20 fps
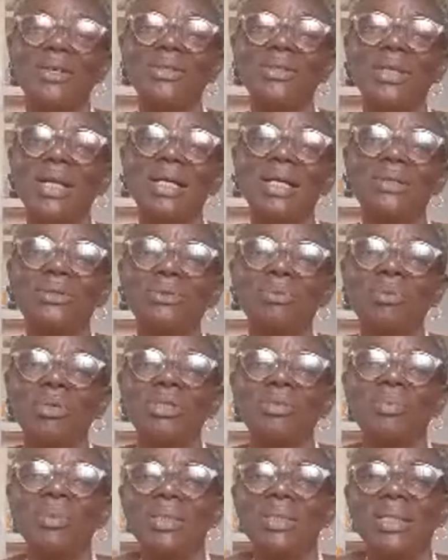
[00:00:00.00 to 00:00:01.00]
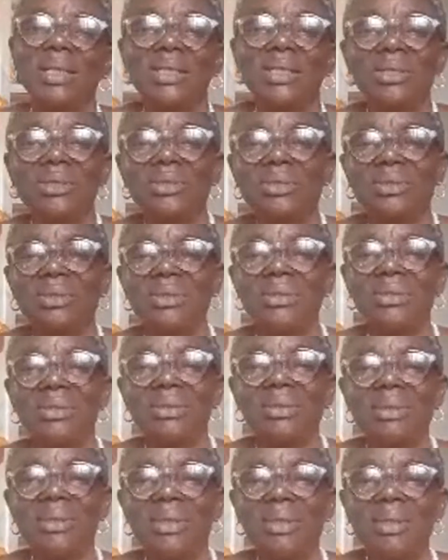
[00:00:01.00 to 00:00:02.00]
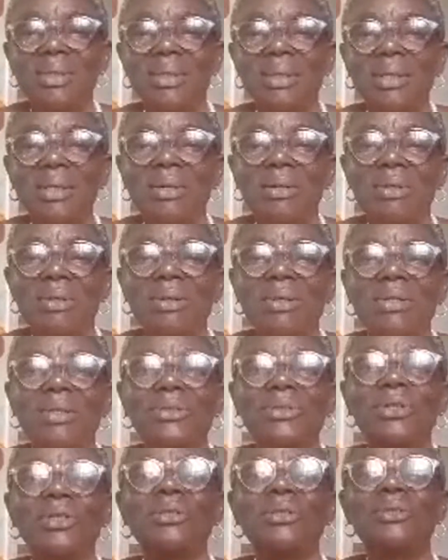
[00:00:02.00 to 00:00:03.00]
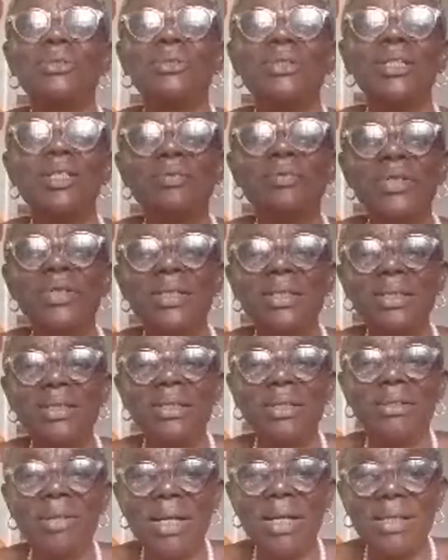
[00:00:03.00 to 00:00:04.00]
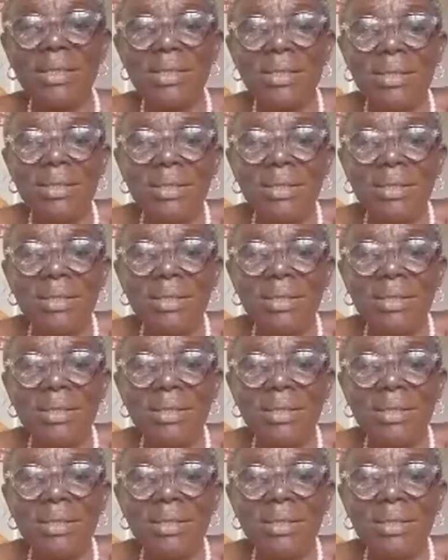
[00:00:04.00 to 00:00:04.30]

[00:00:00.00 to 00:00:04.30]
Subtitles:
like too much medications. Just give it rest.